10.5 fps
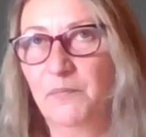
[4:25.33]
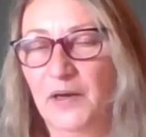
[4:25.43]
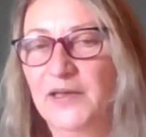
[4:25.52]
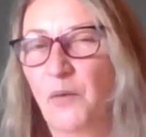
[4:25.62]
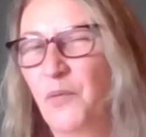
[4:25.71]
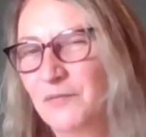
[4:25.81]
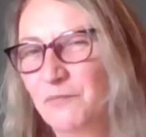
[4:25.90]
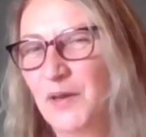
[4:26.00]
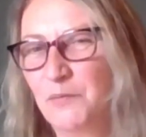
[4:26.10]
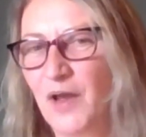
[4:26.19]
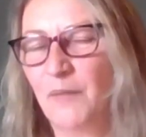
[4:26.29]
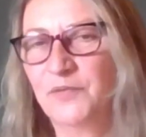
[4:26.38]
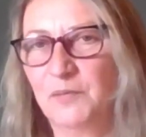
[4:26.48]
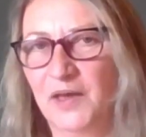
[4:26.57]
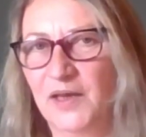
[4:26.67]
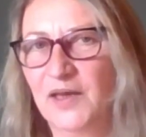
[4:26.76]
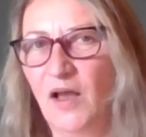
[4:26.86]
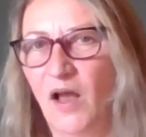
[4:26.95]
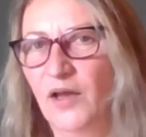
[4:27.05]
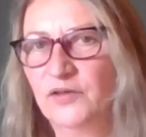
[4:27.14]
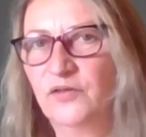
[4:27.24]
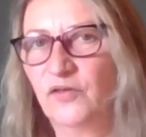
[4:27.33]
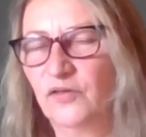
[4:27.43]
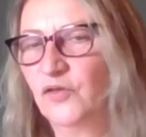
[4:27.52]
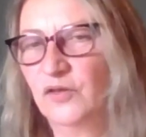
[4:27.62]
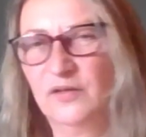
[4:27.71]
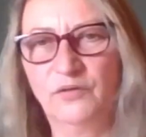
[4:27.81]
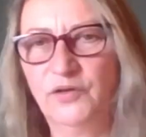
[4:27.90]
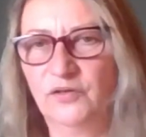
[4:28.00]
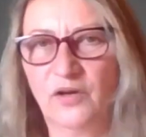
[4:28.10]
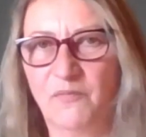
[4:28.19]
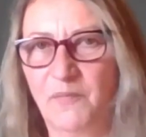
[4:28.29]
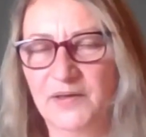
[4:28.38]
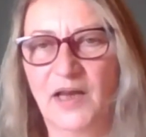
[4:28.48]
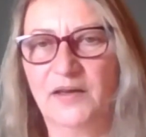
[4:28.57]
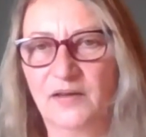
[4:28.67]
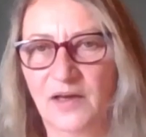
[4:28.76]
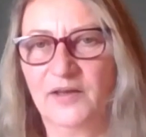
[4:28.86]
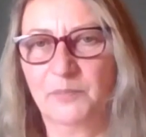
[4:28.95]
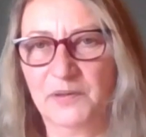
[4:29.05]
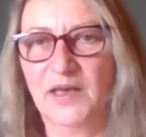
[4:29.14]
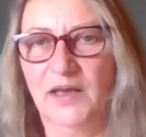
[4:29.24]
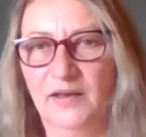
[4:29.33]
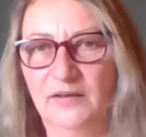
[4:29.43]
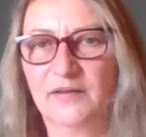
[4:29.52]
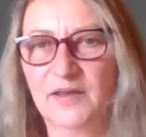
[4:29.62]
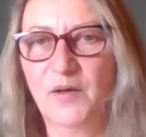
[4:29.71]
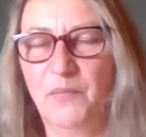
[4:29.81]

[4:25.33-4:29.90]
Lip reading: but yeah, when people come to me, I still use a lot of my technical expertise,